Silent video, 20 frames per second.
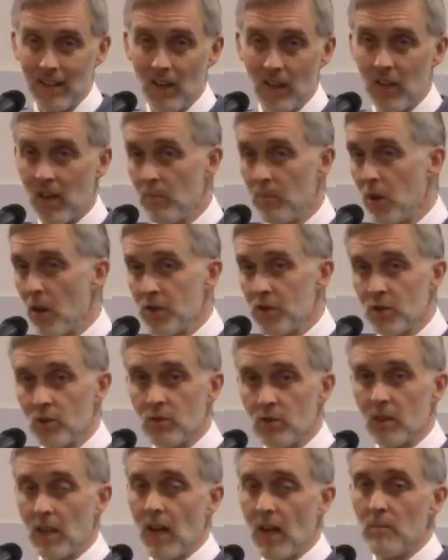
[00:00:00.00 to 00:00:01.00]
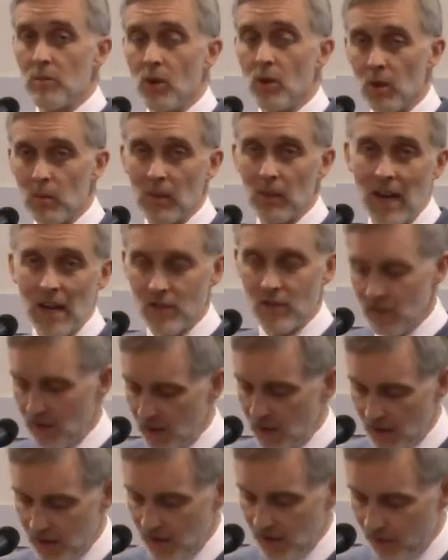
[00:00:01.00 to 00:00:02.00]
You know, the apostles brought them later
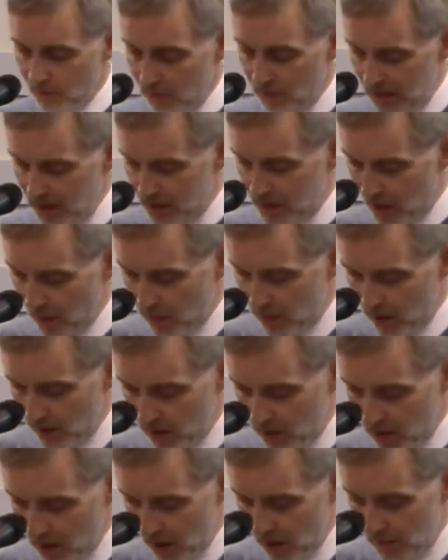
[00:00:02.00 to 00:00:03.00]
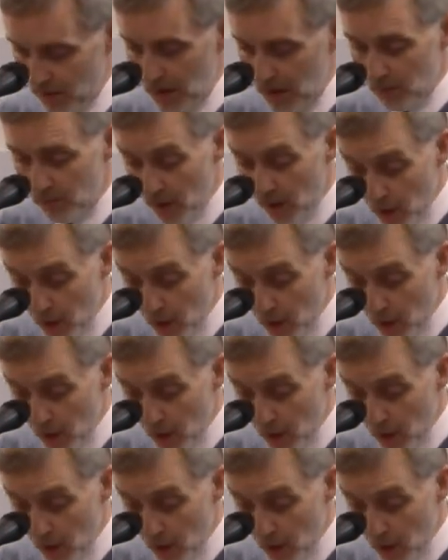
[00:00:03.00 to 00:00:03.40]
and then they sort of built up over time.